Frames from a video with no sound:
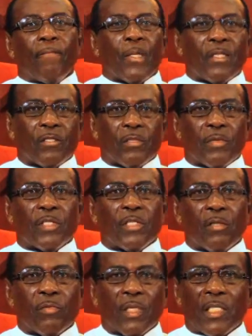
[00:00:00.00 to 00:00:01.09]
And she was in
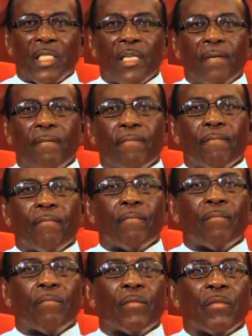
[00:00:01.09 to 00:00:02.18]
a wheelchair
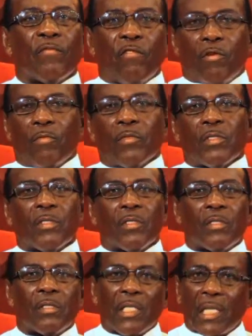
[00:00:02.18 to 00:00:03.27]
for almost
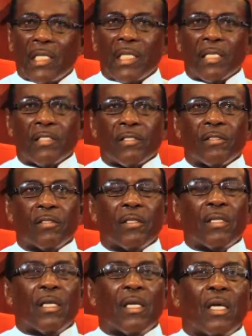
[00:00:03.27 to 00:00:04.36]
10 years.
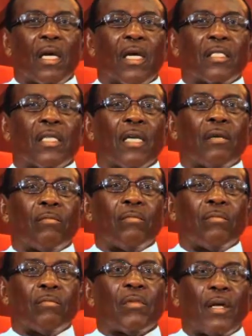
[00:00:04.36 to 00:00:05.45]
And um,
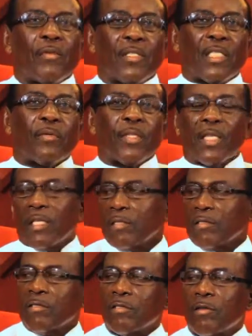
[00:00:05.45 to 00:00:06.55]
I was there with her,
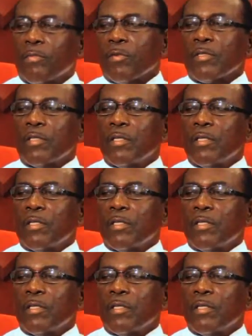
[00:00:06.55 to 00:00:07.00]
support,